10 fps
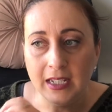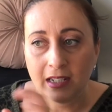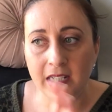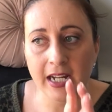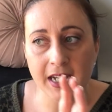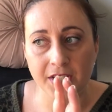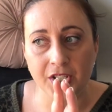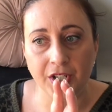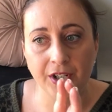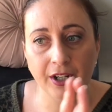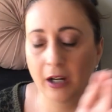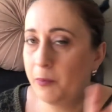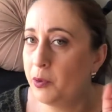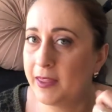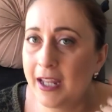Yeah, so I
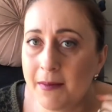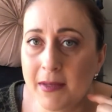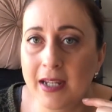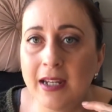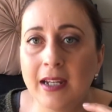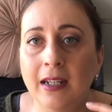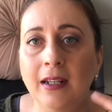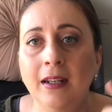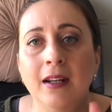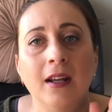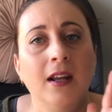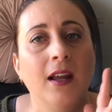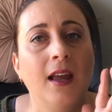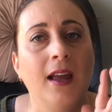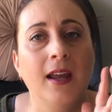put them in
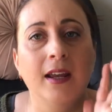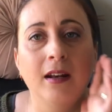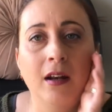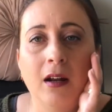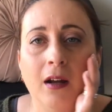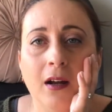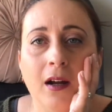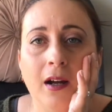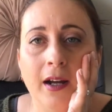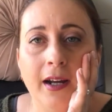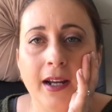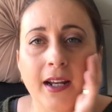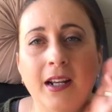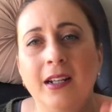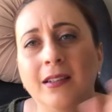and I
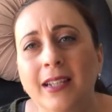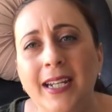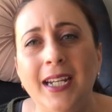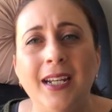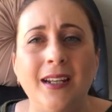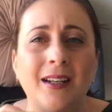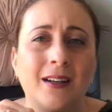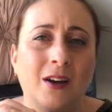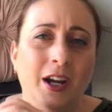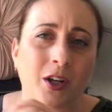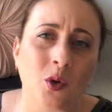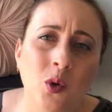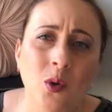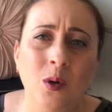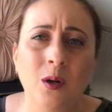clean, I
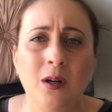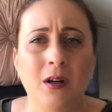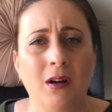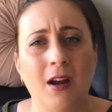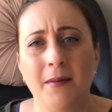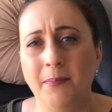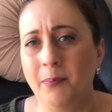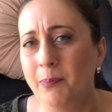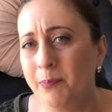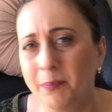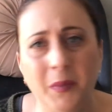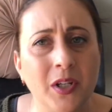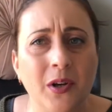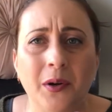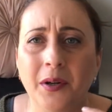cook. I, you
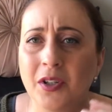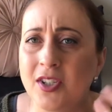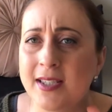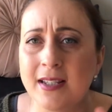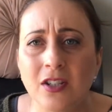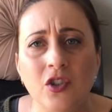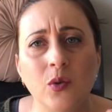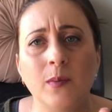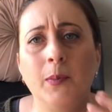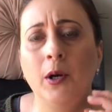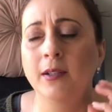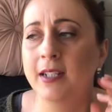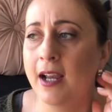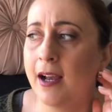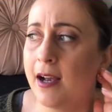know, just listen to a
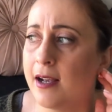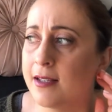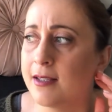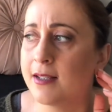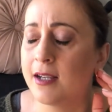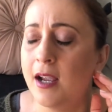podcast,